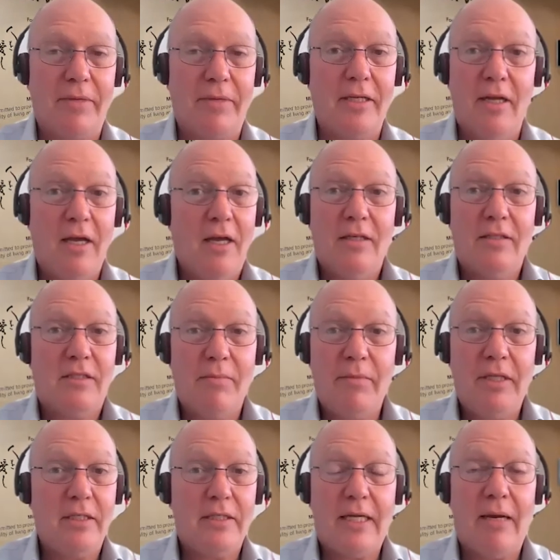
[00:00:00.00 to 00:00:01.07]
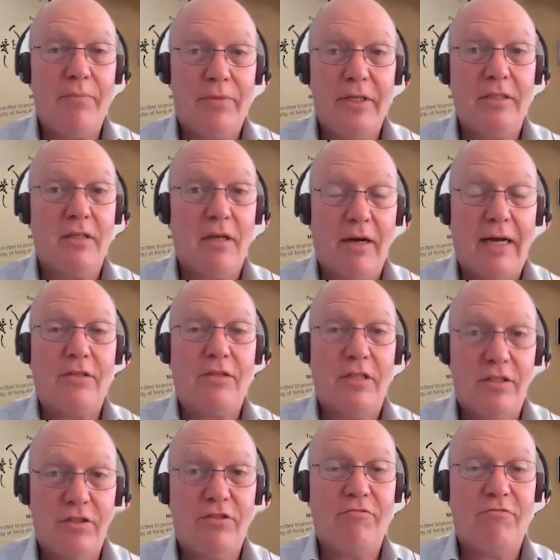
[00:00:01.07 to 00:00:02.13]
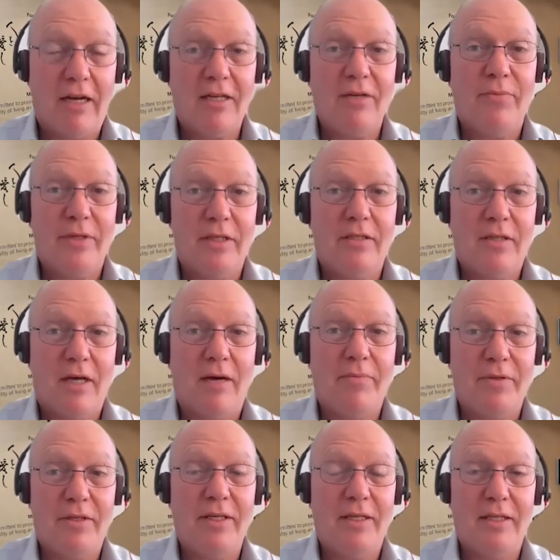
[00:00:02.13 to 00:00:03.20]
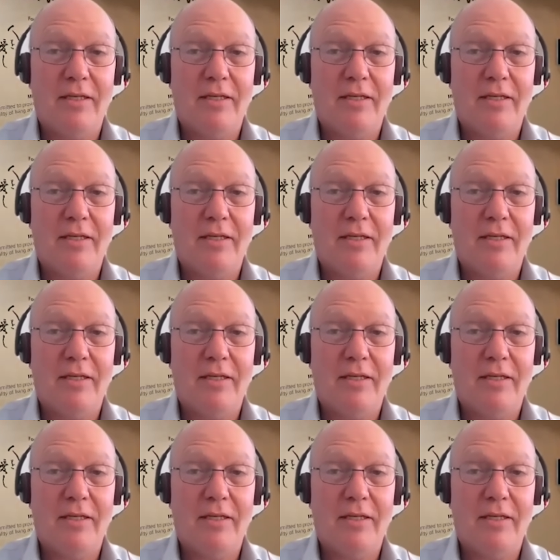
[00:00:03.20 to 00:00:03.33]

But some of these companies are actually struggling with this type of thing.